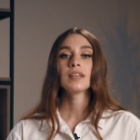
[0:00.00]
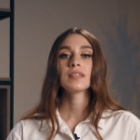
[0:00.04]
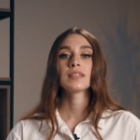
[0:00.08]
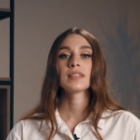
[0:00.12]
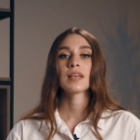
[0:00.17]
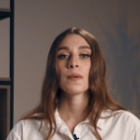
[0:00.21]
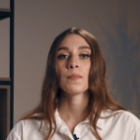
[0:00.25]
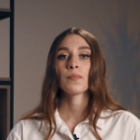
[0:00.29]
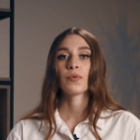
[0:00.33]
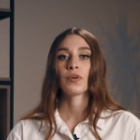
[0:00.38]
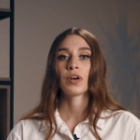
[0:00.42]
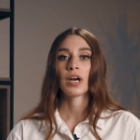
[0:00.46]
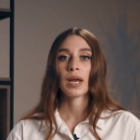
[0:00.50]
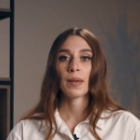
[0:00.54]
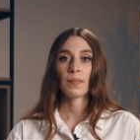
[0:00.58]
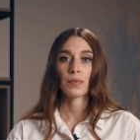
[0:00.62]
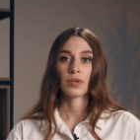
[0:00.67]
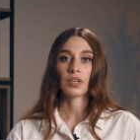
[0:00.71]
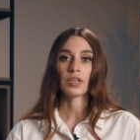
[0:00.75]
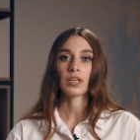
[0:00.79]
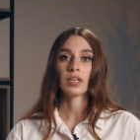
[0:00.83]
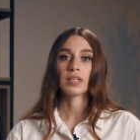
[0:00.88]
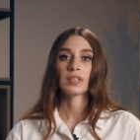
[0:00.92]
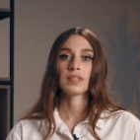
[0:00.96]
are some
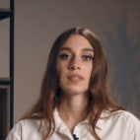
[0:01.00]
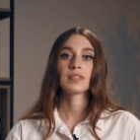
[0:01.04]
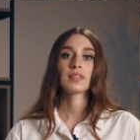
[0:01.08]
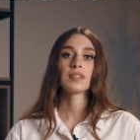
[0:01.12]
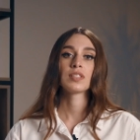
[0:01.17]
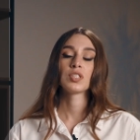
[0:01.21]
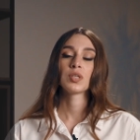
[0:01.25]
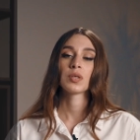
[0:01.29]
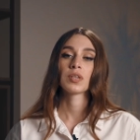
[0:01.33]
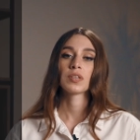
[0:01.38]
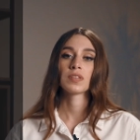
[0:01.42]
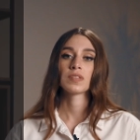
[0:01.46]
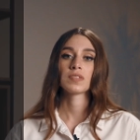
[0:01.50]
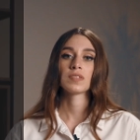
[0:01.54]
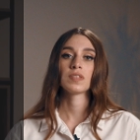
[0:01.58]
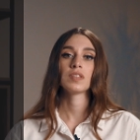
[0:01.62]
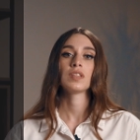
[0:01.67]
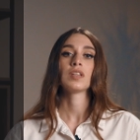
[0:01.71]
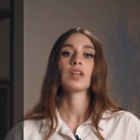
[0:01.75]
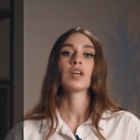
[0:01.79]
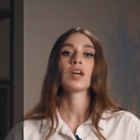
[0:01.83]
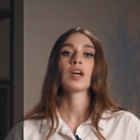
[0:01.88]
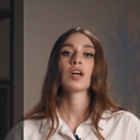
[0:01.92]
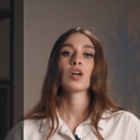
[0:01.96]
parameters to
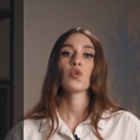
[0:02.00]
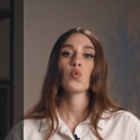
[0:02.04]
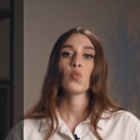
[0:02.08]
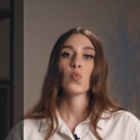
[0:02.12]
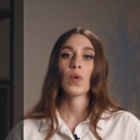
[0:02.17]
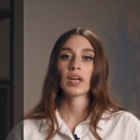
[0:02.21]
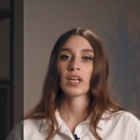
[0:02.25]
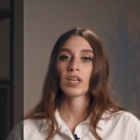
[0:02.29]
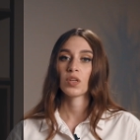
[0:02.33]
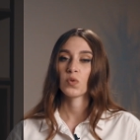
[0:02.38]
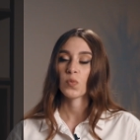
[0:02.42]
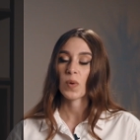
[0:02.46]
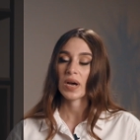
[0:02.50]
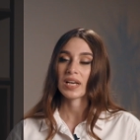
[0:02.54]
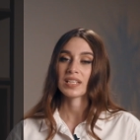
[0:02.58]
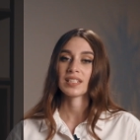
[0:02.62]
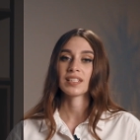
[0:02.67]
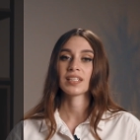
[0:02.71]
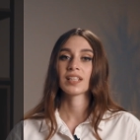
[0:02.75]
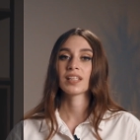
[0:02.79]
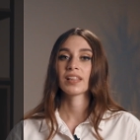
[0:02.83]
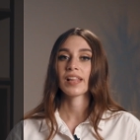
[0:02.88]
consider when advising